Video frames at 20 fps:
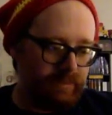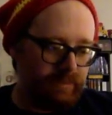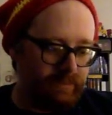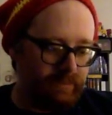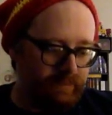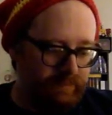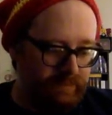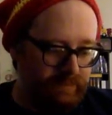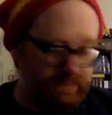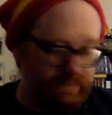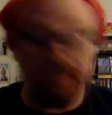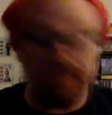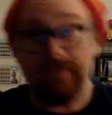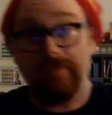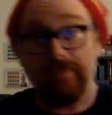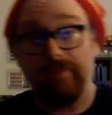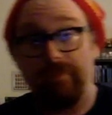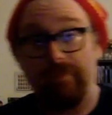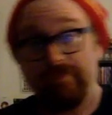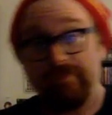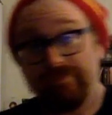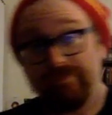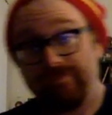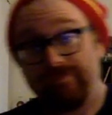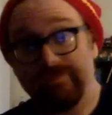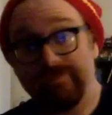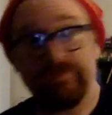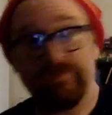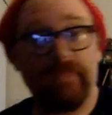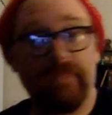I
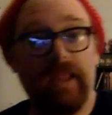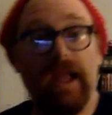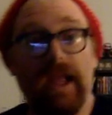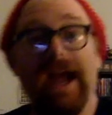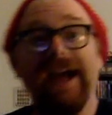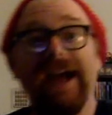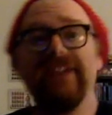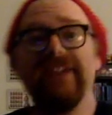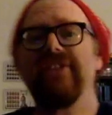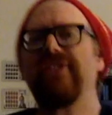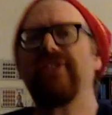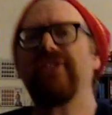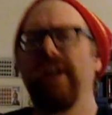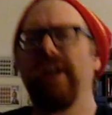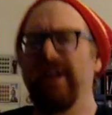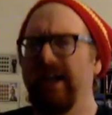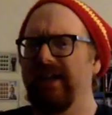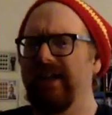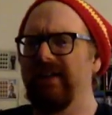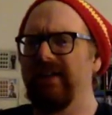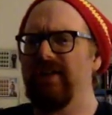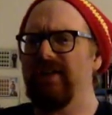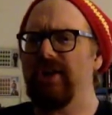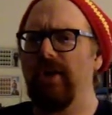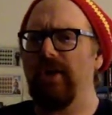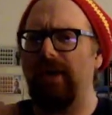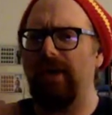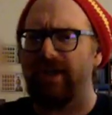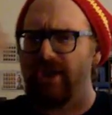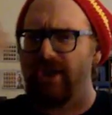just kind of got in this
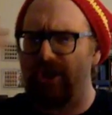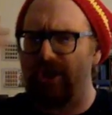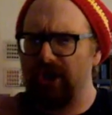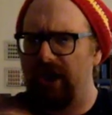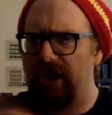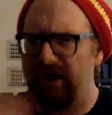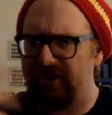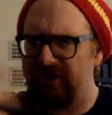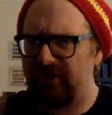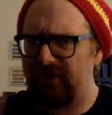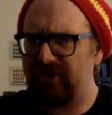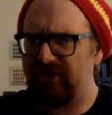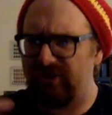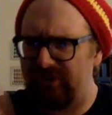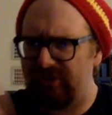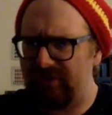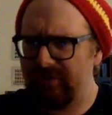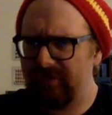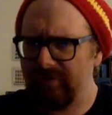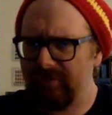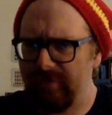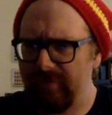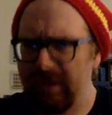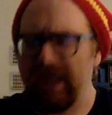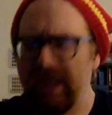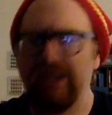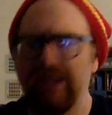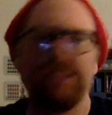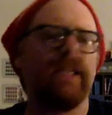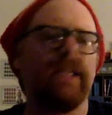show. I just
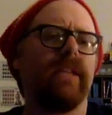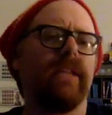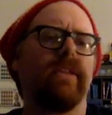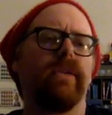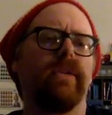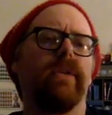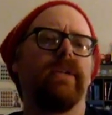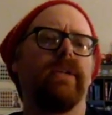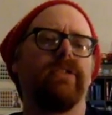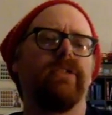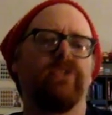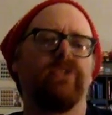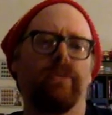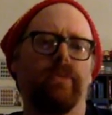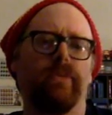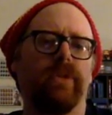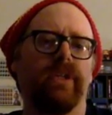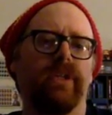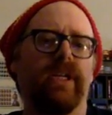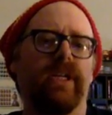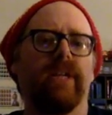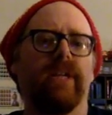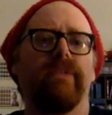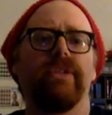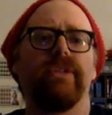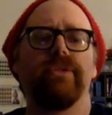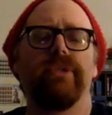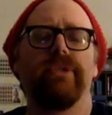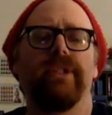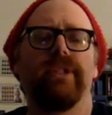began getting through it, so I'm really kind of
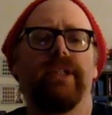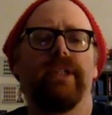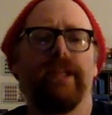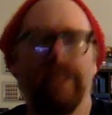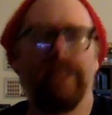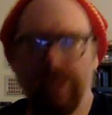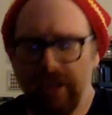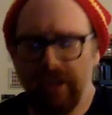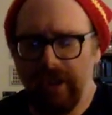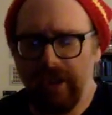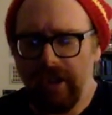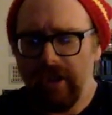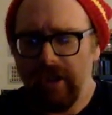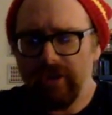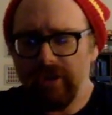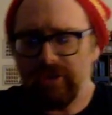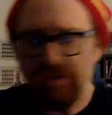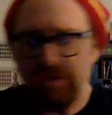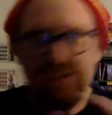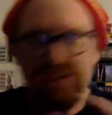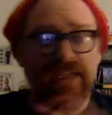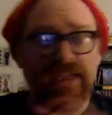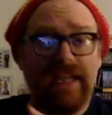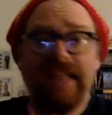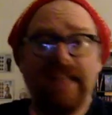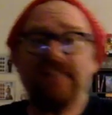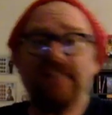enjoying that. So I guess